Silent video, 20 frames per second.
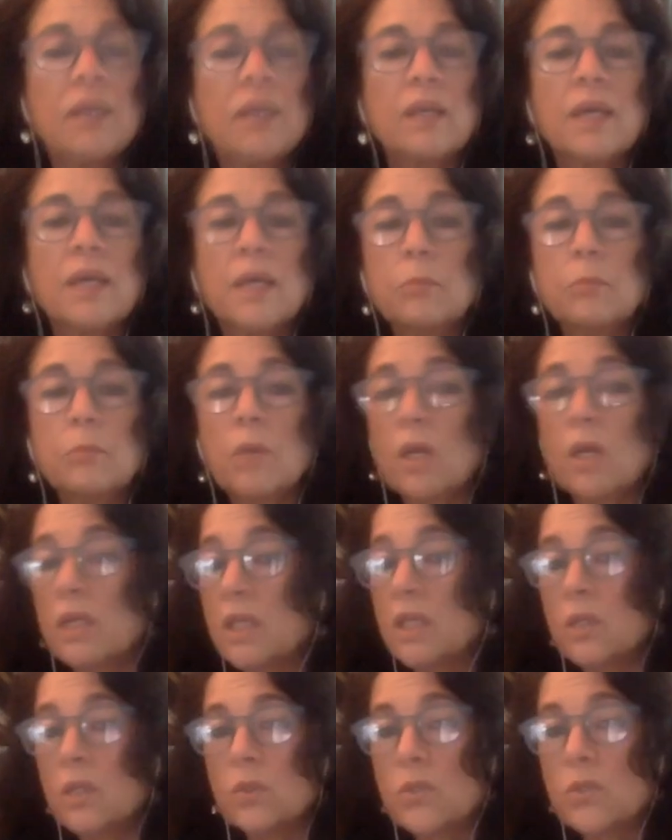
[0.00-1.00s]
can
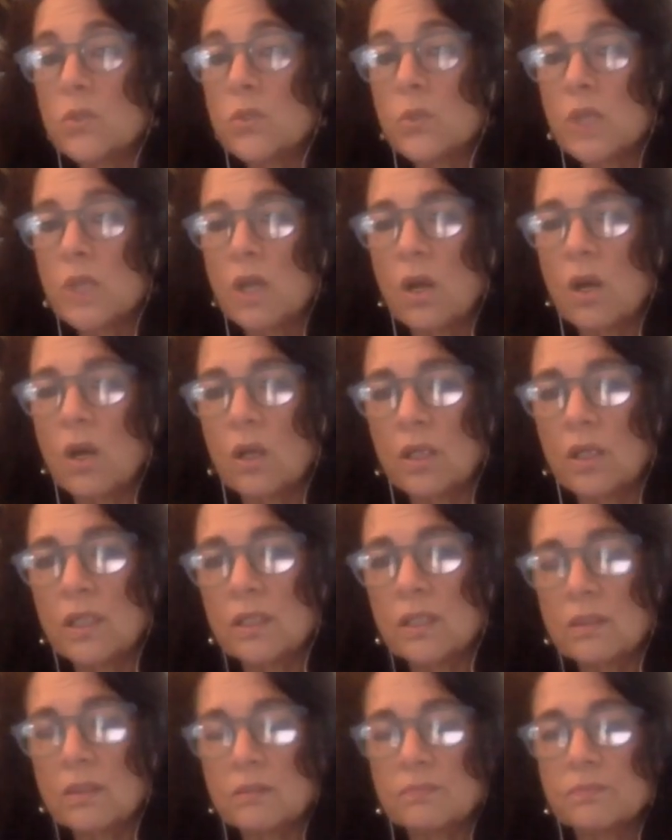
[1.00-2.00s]
molecules recall it?